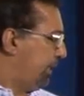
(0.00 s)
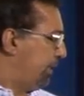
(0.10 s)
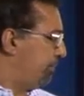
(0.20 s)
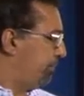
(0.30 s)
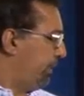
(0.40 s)

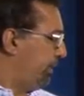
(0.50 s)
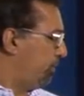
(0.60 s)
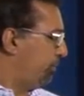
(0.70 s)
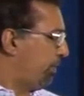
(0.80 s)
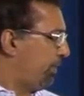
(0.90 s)
in,
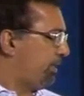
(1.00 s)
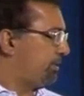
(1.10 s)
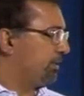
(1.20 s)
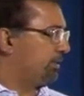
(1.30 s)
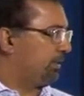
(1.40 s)
into
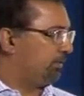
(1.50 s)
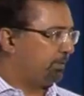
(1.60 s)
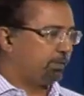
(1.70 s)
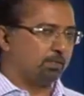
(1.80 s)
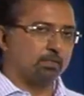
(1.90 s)
products and
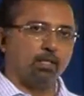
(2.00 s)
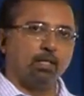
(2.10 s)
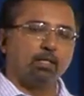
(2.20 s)
services,